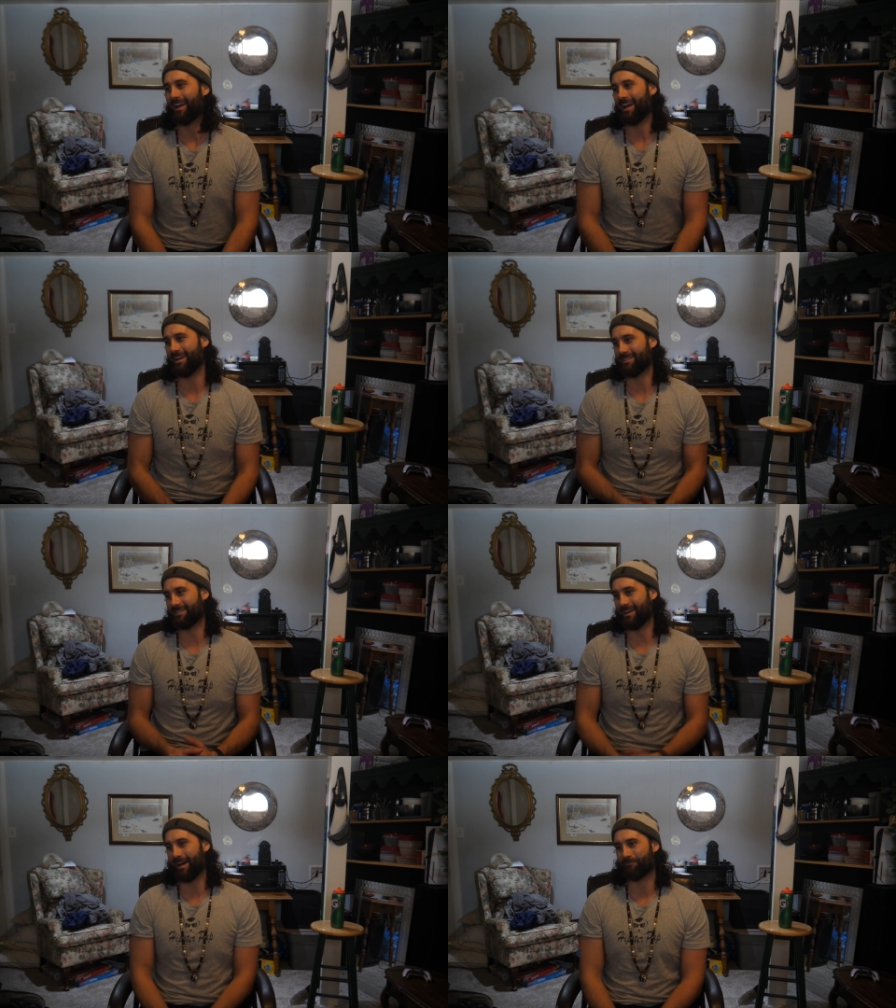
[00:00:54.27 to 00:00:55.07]

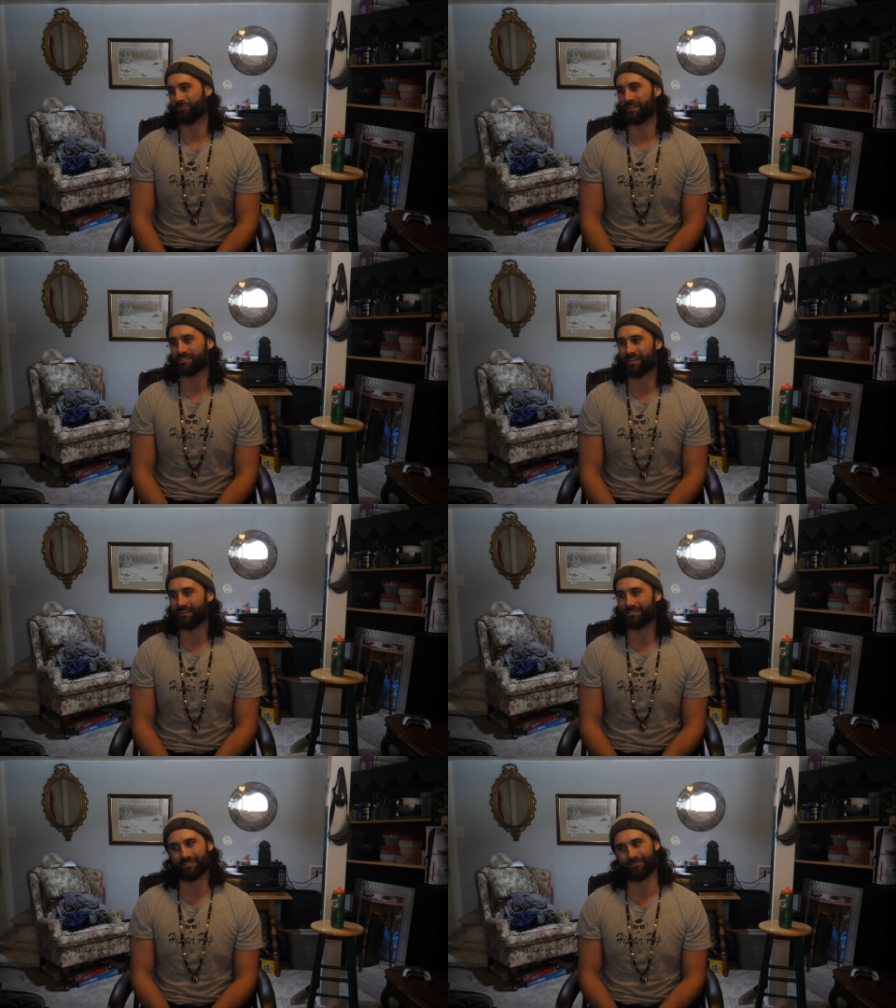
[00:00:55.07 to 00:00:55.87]
And uh, the
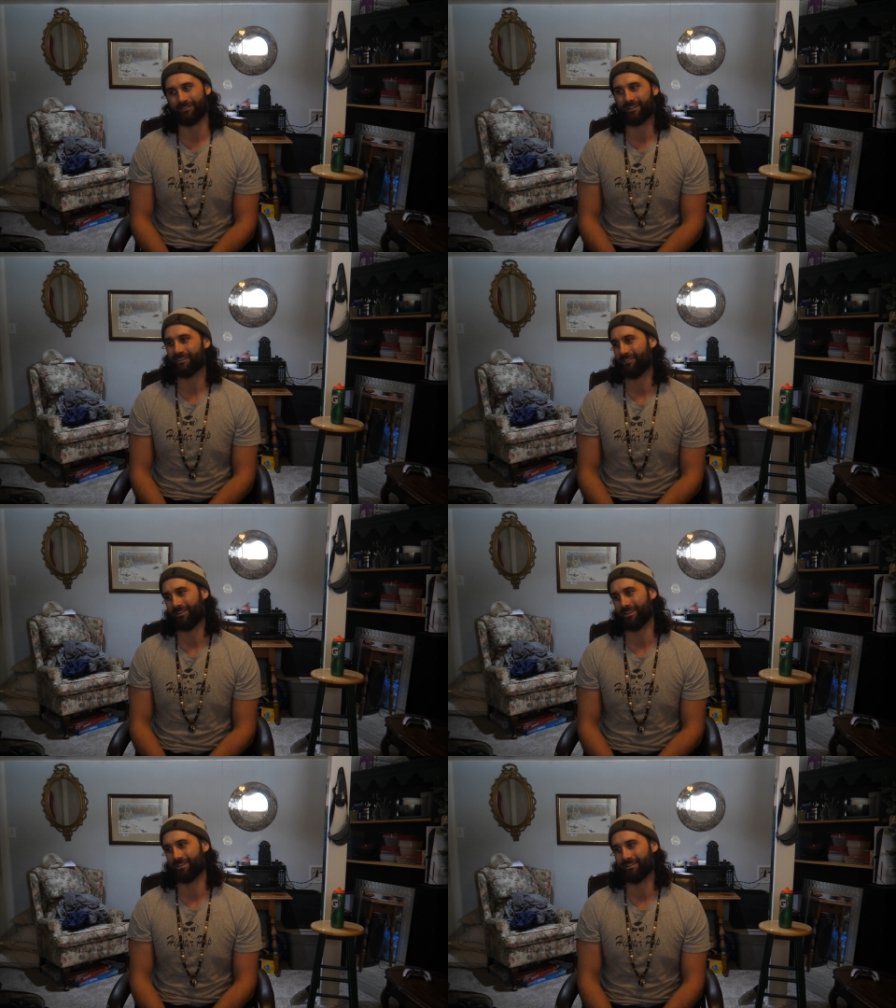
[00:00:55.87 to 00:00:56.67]
sales are very,
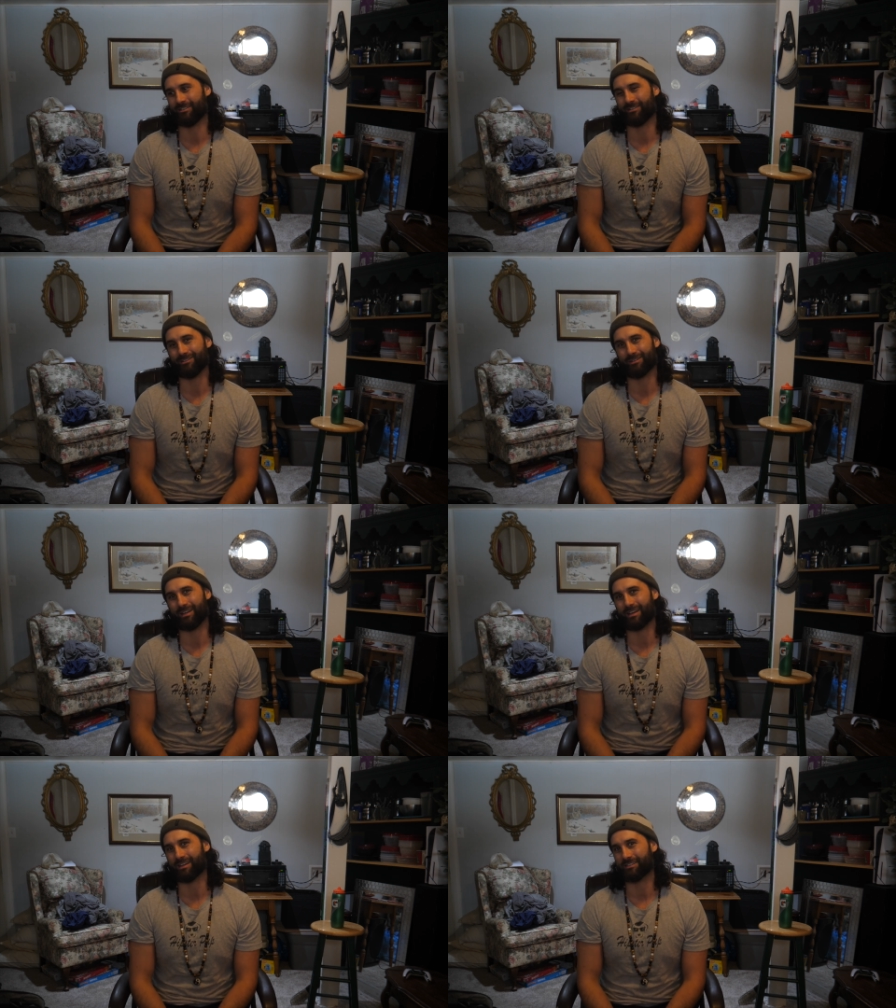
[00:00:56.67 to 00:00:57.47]
very good, dude.
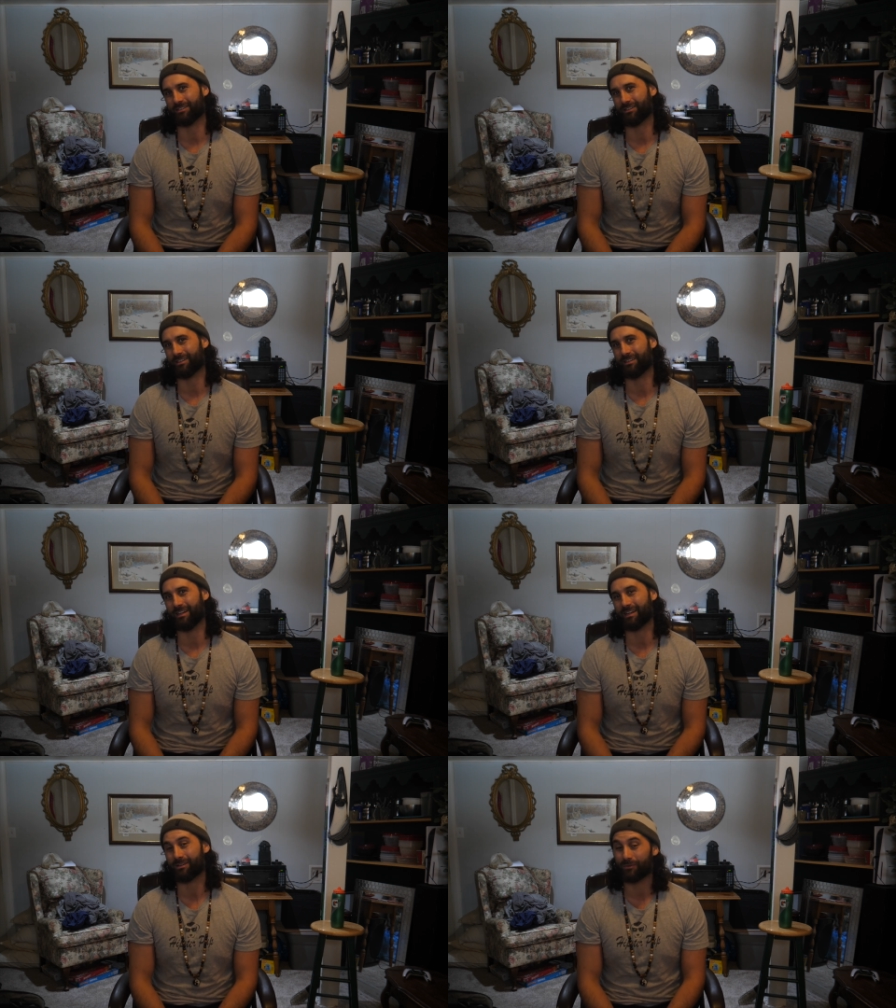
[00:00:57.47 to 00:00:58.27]
Like, it's looking
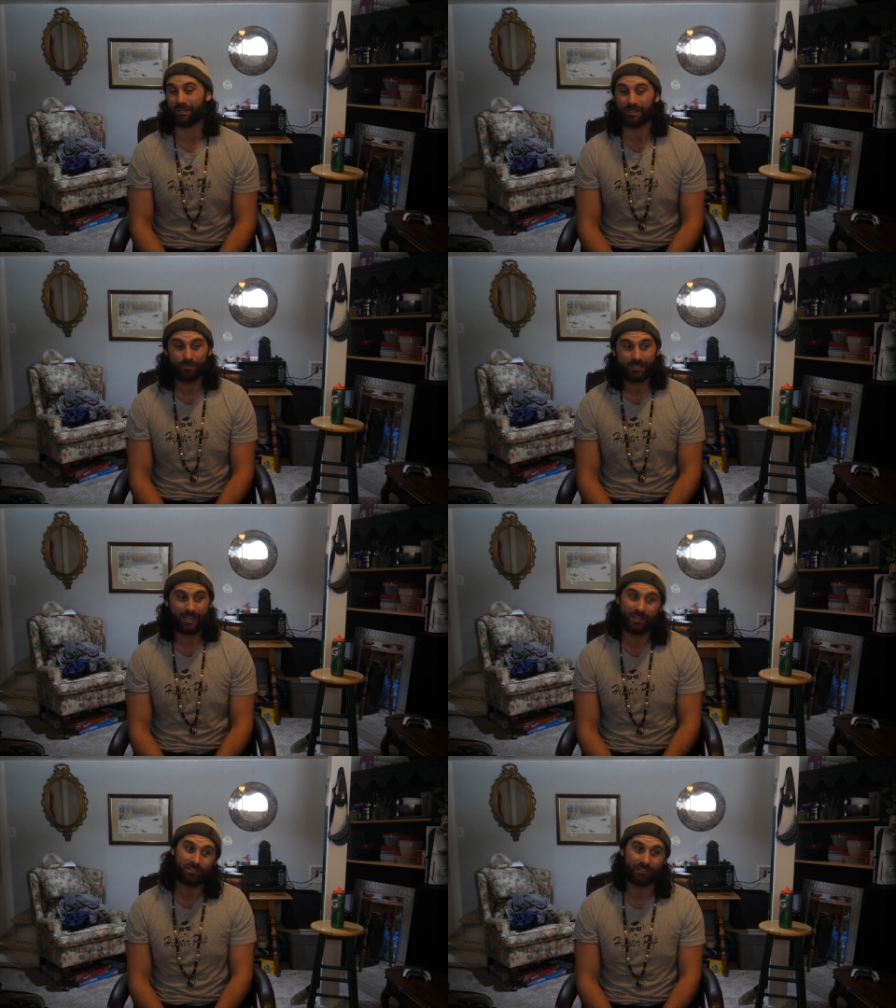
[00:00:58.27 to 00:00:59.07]
like we could
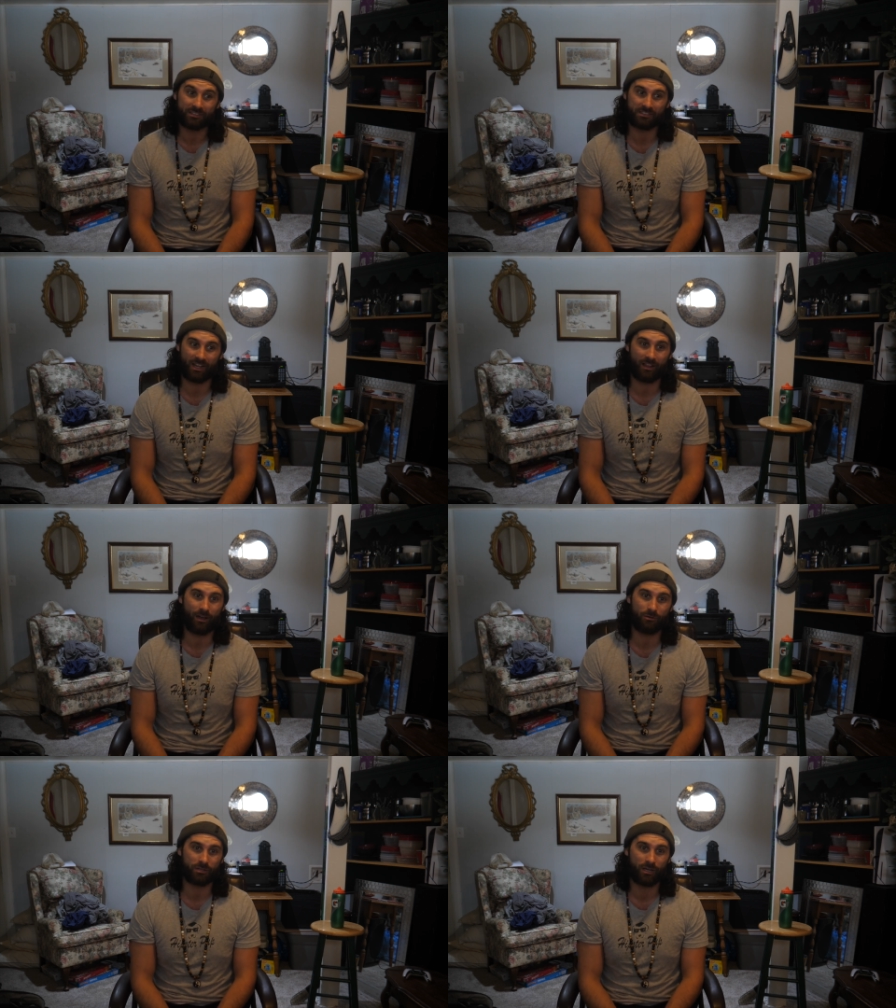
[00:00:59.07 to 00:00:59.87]
potentially sell
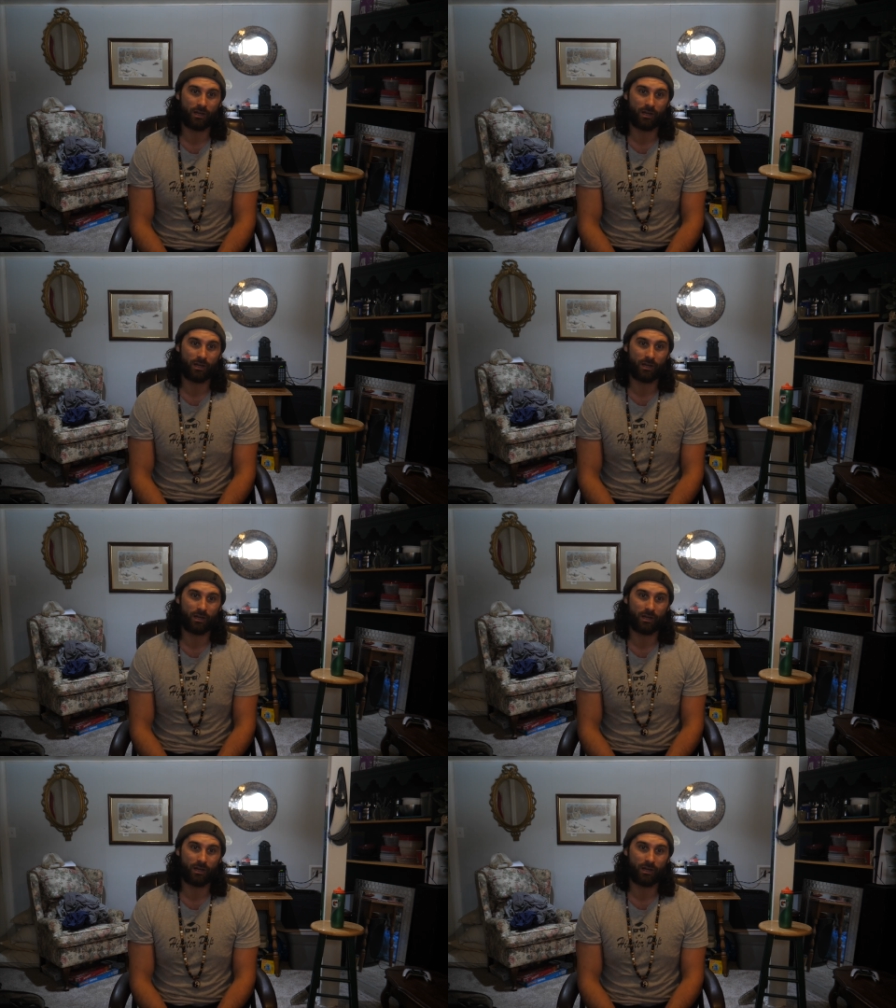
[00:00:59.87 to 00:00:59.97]
out.